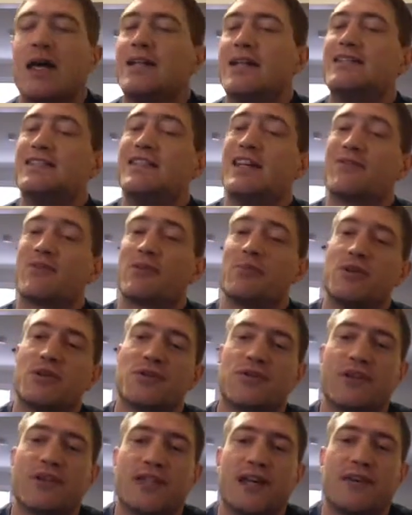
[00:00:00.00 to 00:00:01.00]
Different
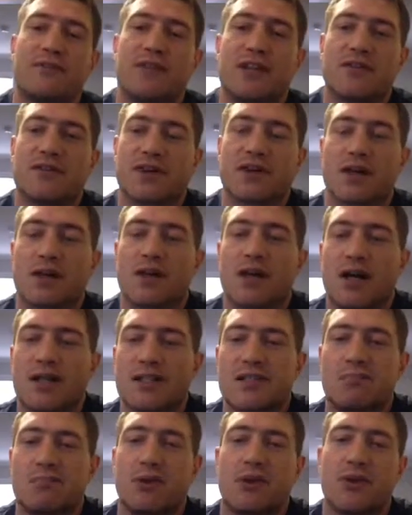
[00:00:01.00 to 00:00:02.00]
mutual funds have different
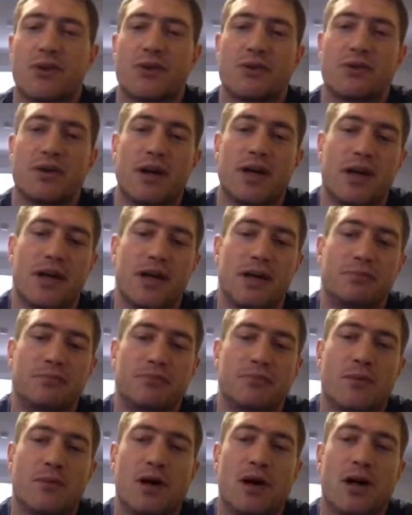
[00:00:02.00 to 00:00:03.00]
costs, both
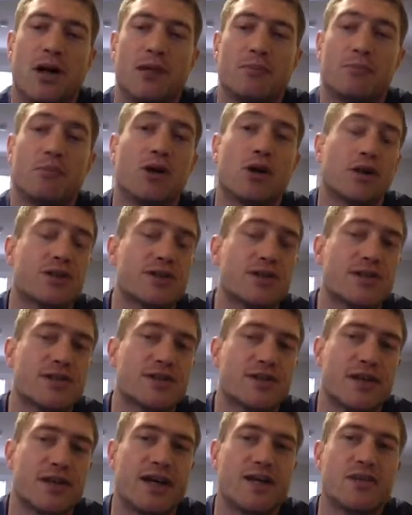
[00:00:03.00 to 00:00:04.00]
on
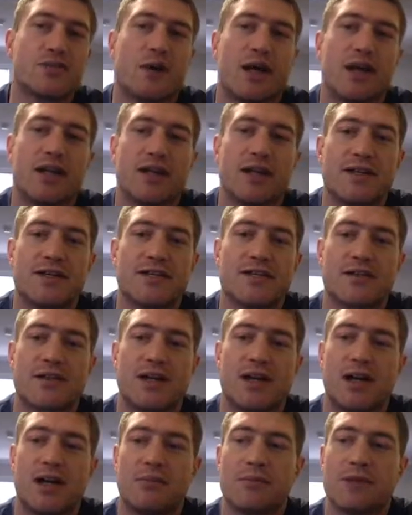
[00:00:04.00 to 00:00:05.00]
purchase as well as
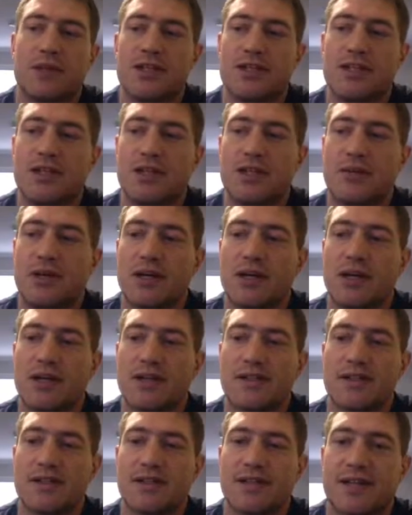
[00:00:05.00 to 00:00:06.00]
continuing
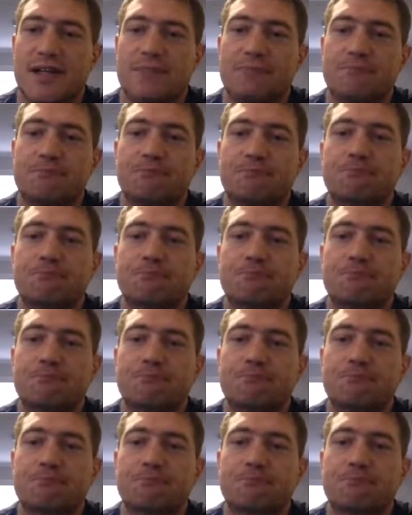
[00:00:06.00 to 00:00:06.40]
costs inside.